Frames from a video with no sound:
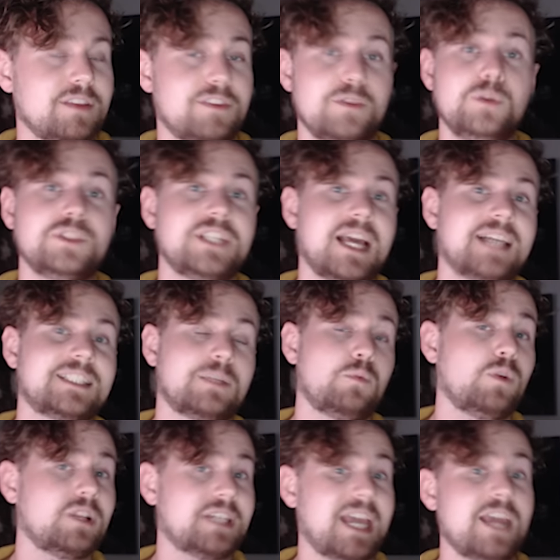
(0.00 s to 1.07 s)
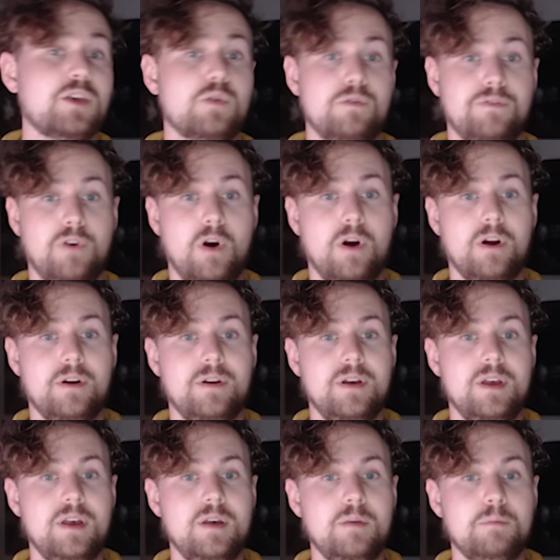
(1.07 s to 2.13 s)
Enthusiasm will get you far.
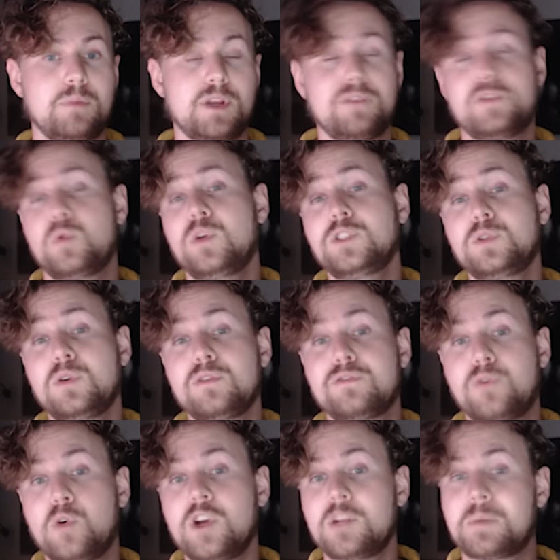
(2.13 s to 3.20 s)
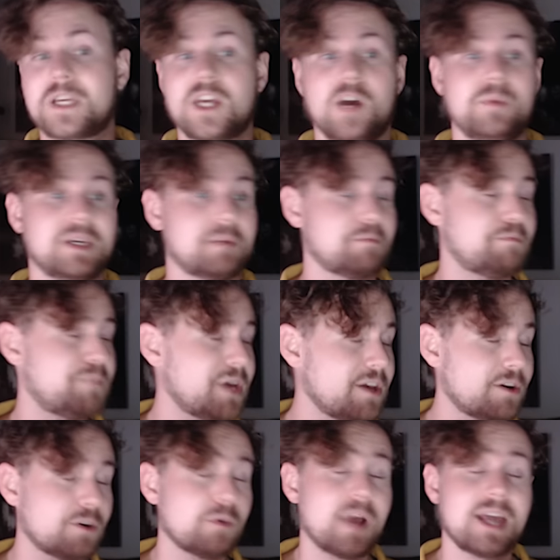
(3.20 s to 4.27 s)
But if you want to avoid becoming
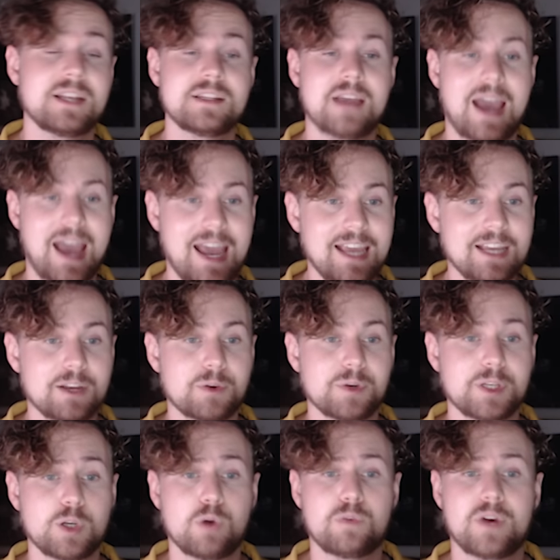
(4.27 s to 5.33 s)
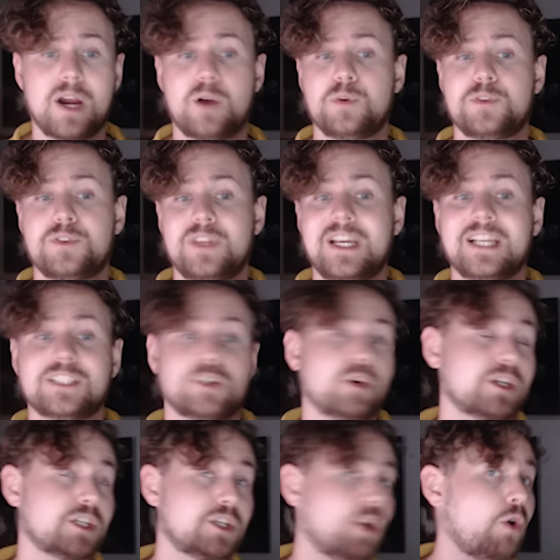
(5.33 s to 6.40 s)
bitter and angry over how things
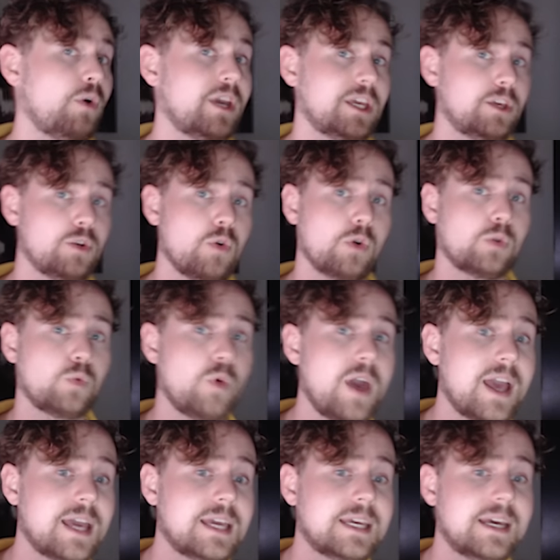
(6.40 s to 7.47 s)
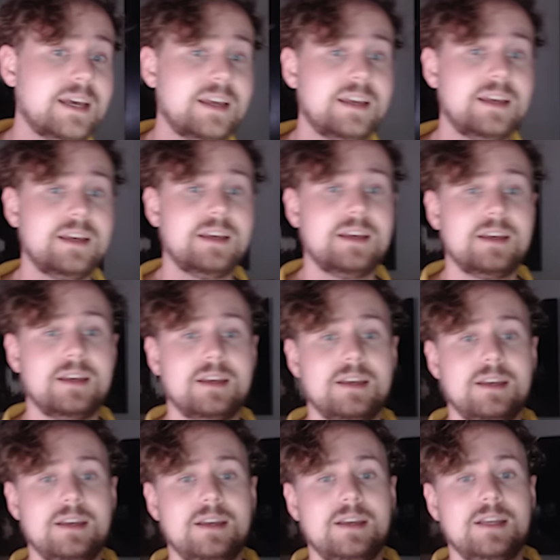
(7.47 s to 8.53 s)
aren't going your way,
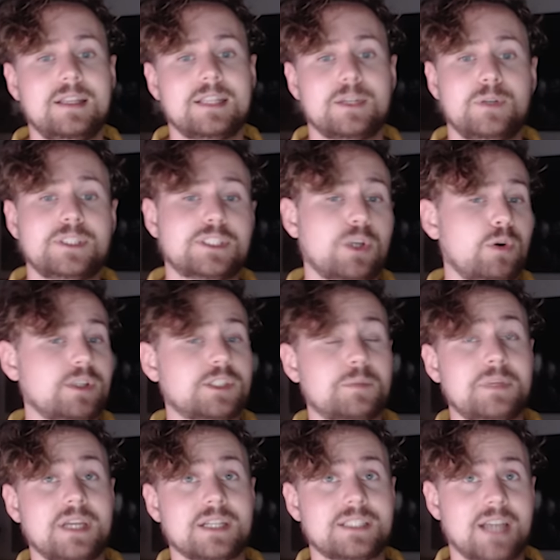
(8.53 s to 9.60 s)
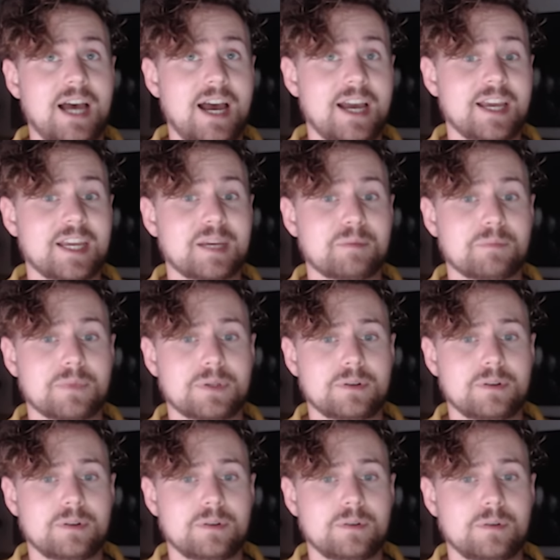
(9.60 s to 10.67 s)
there is going to be a time
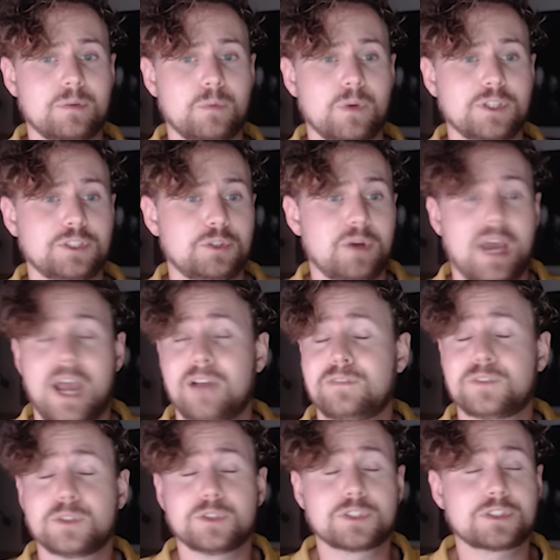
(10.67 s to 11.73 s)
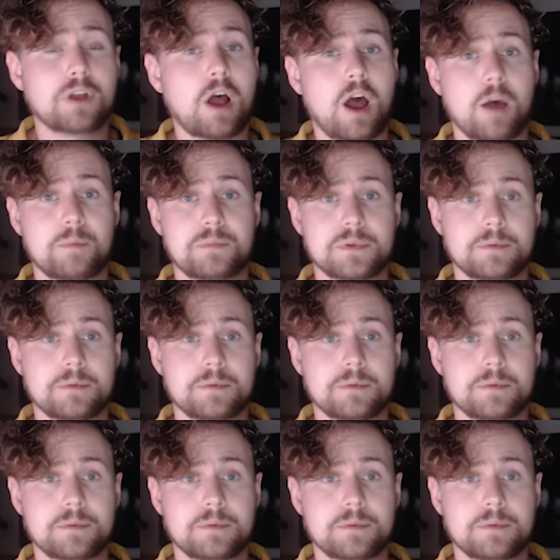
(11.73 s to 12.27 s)
when you have to stop.